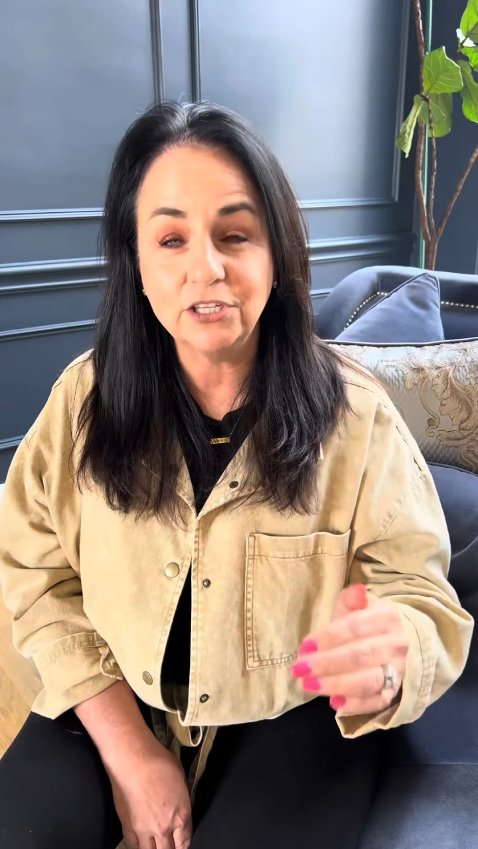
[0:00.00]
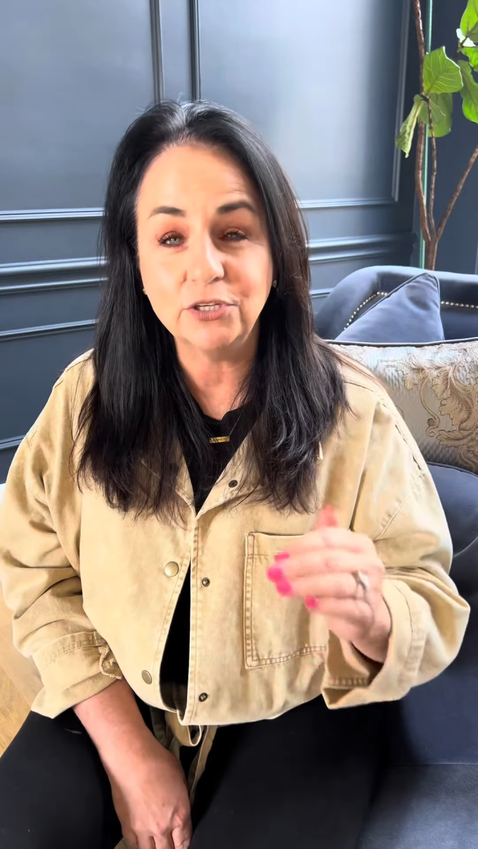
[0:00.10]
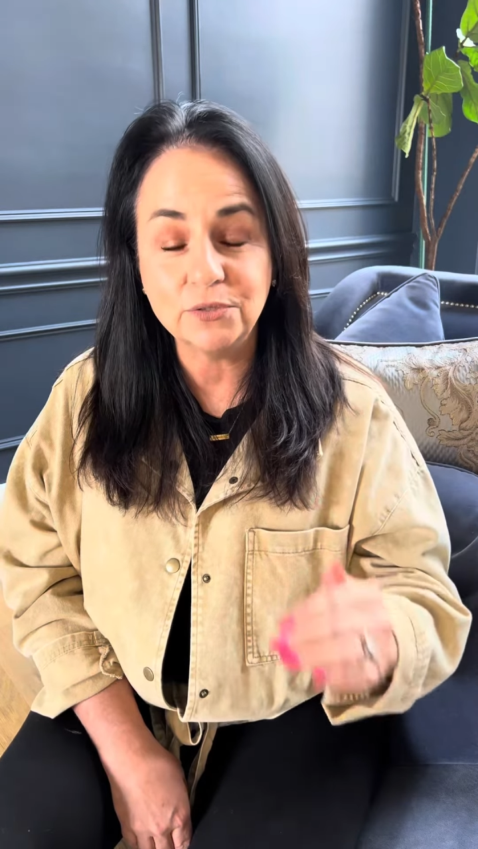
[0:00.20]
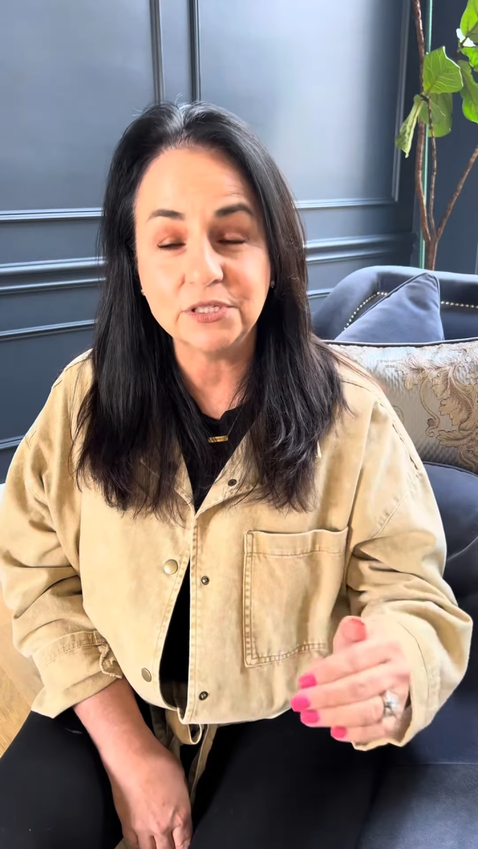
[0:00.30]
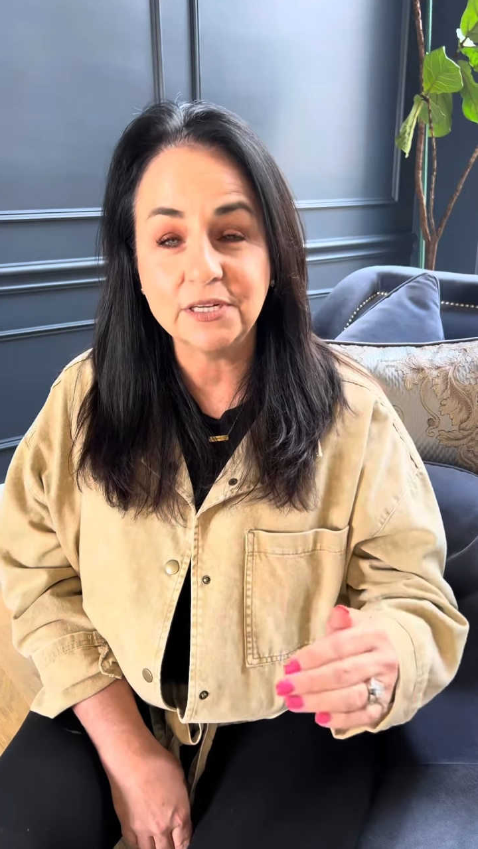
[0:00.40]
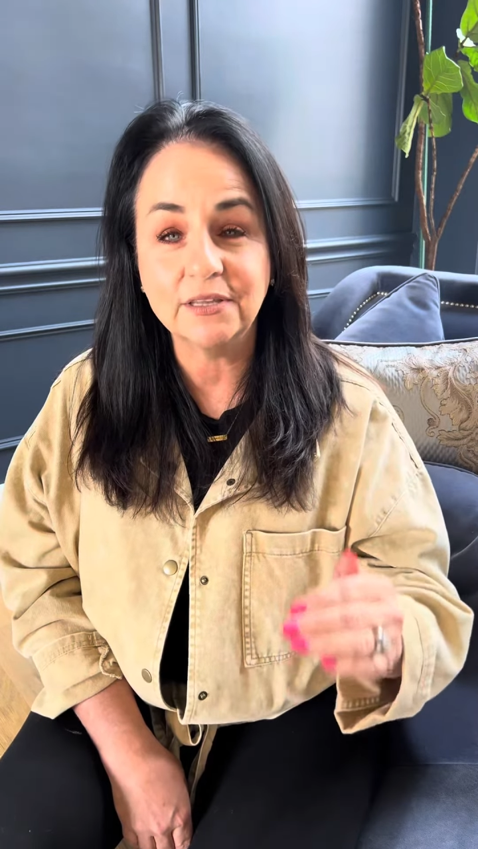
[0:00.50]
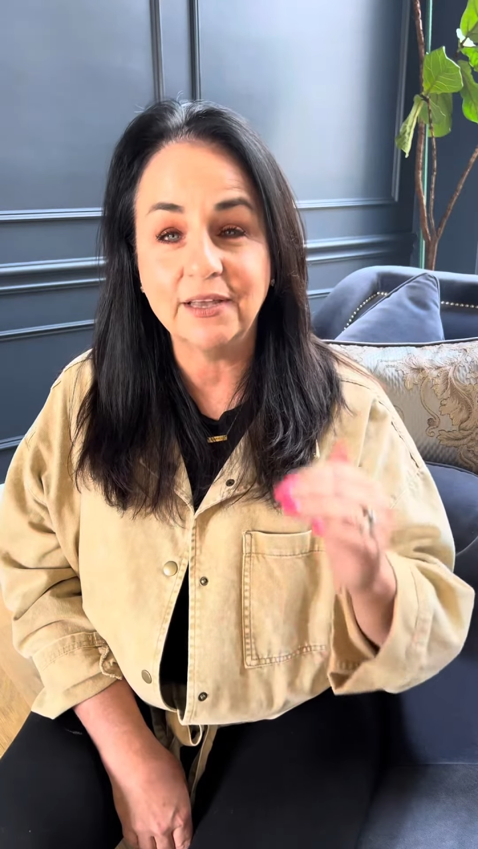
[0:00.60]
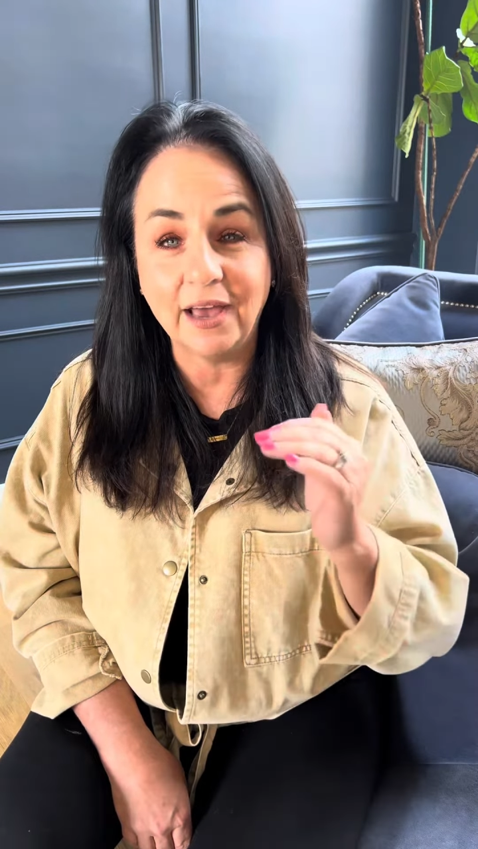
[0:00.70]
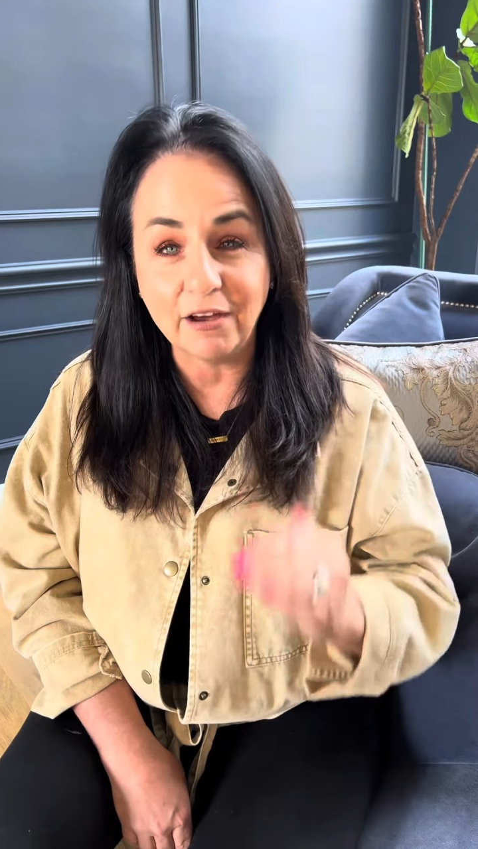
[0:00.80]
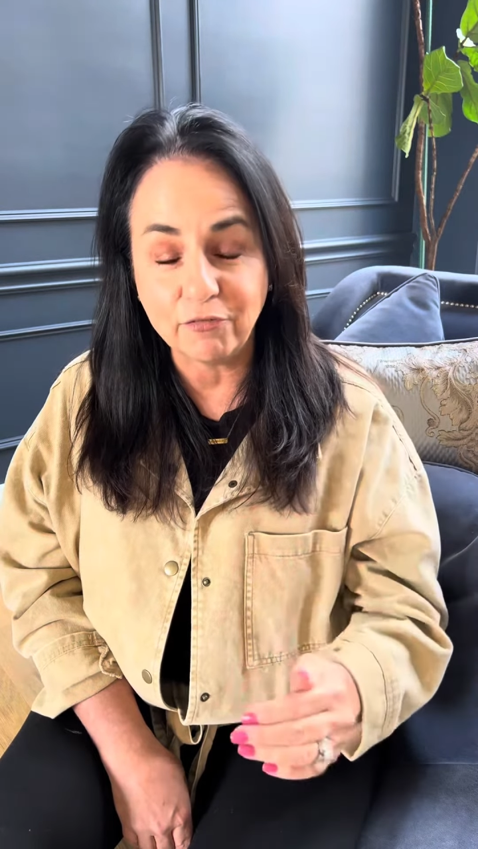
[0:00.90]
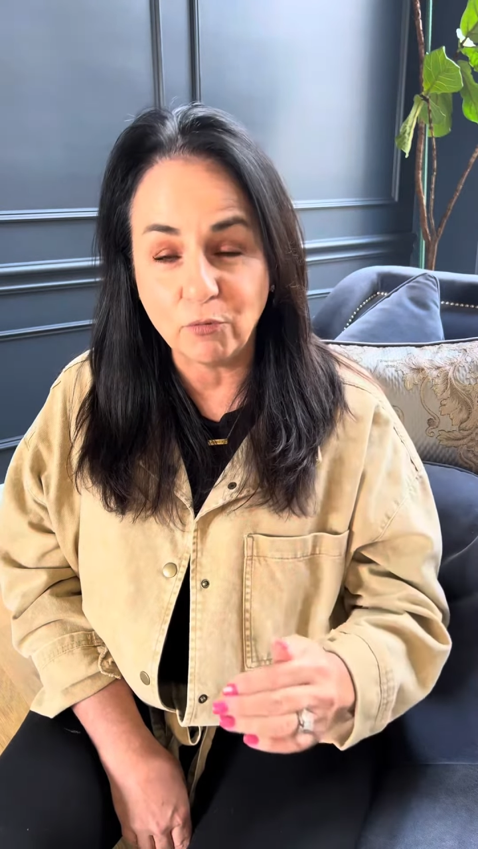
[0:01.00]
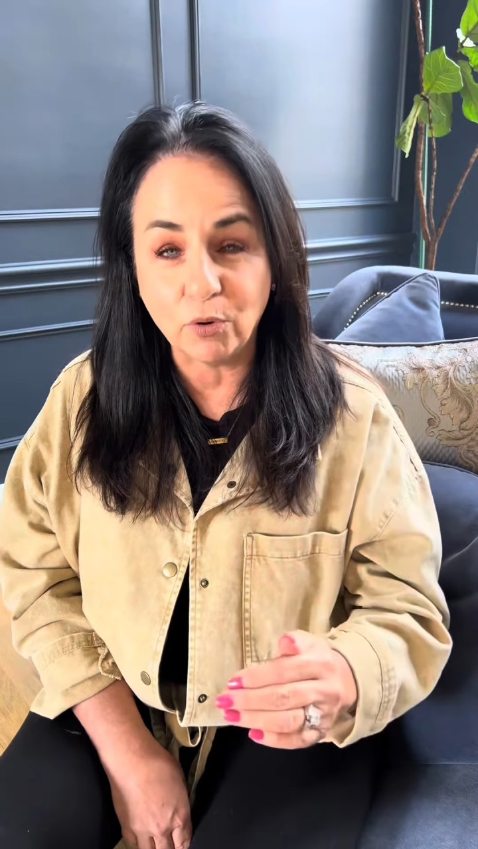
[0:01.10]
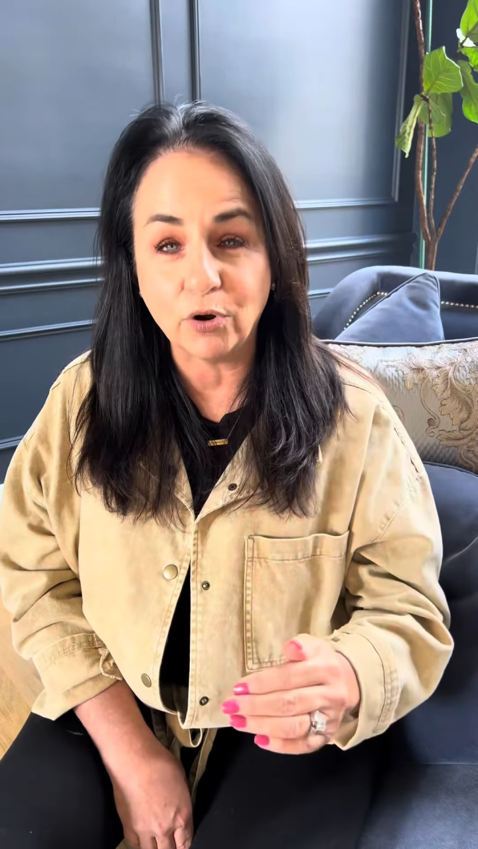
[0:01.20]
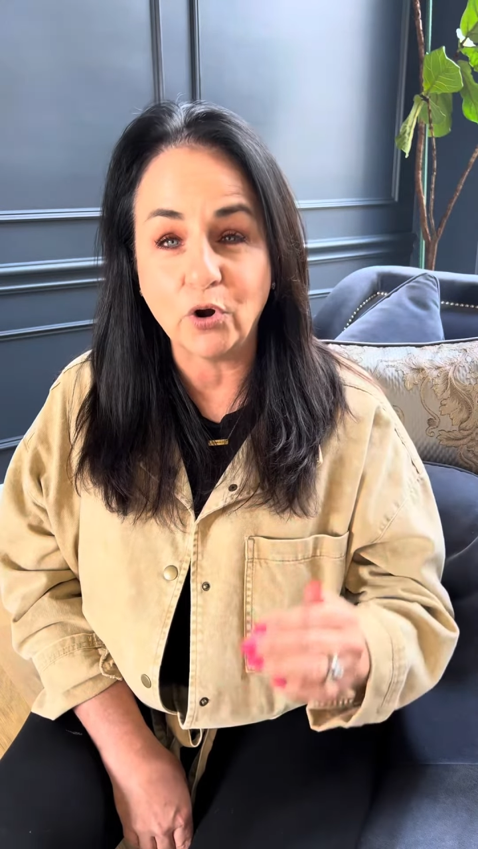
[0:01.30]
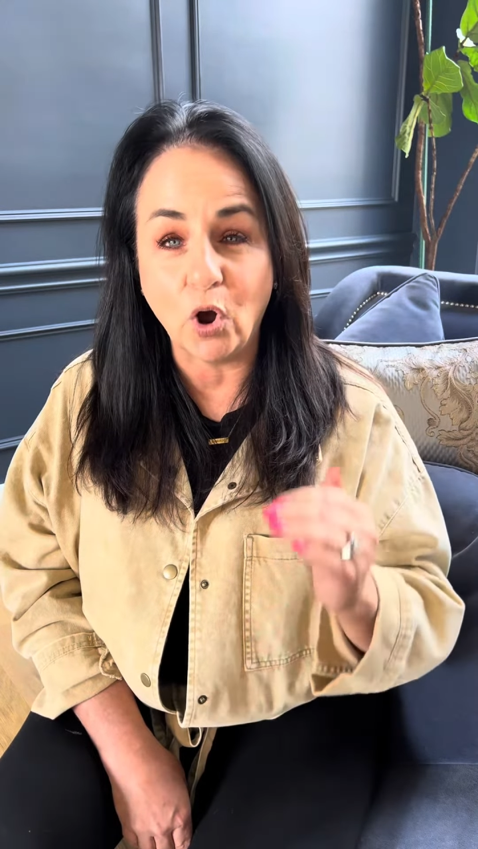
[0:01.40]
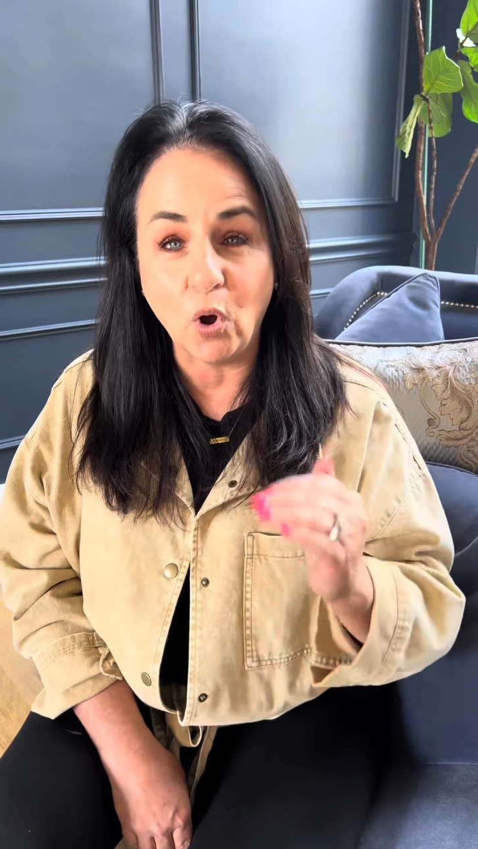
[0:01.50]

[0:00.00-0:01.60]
using the F word